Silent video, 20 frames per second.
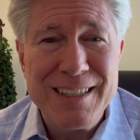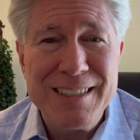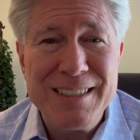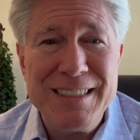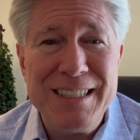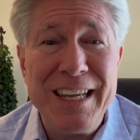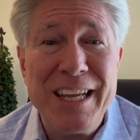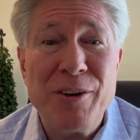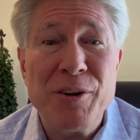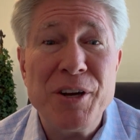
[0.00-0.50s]

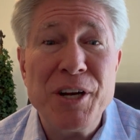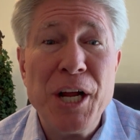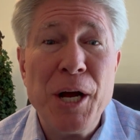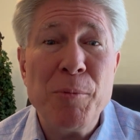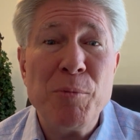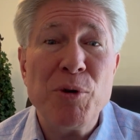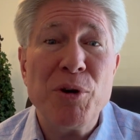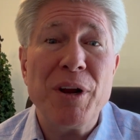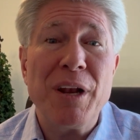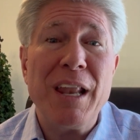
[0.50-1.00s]
Secret
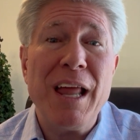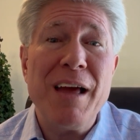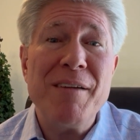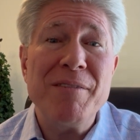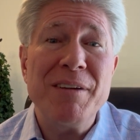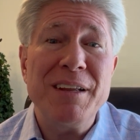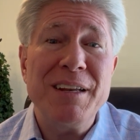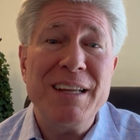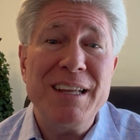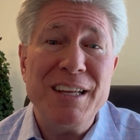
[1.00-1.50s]
number
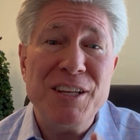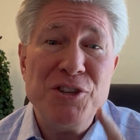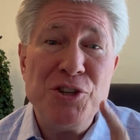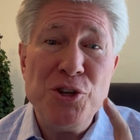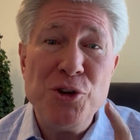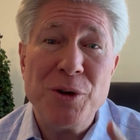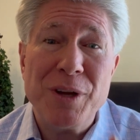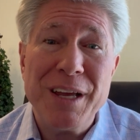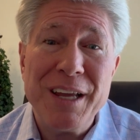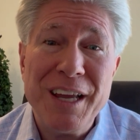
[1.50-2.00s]
11
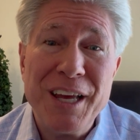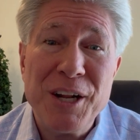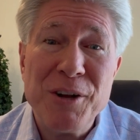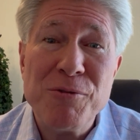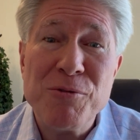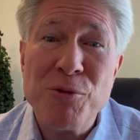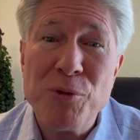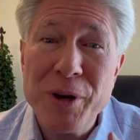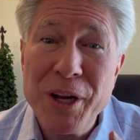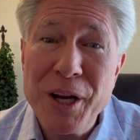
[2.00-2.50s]
is you can get
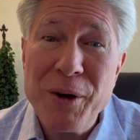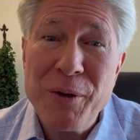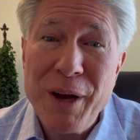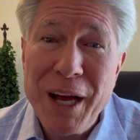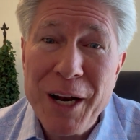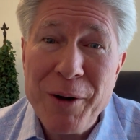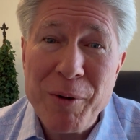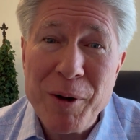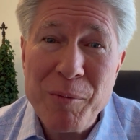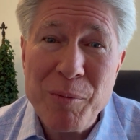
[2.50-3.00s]
a free
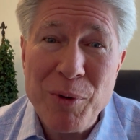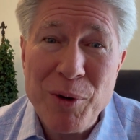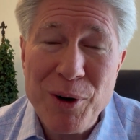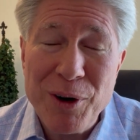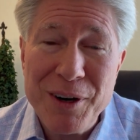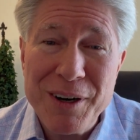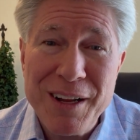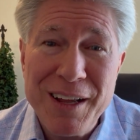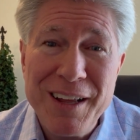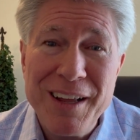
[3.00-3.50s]
credit
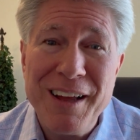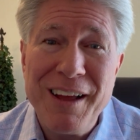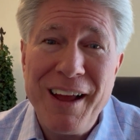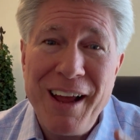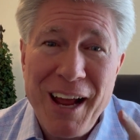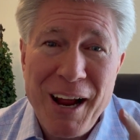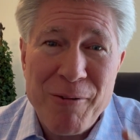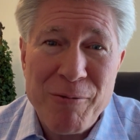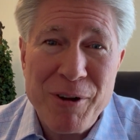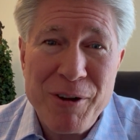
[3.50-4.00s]
report
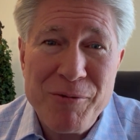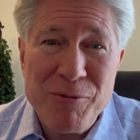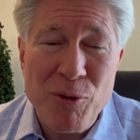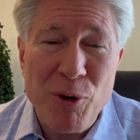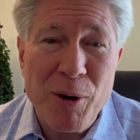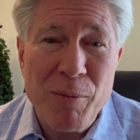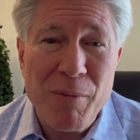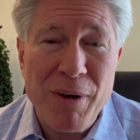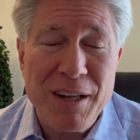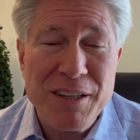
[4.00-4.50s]
every
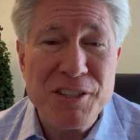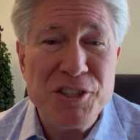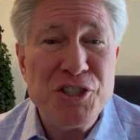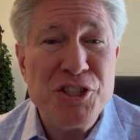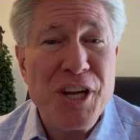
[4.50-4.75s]
four months.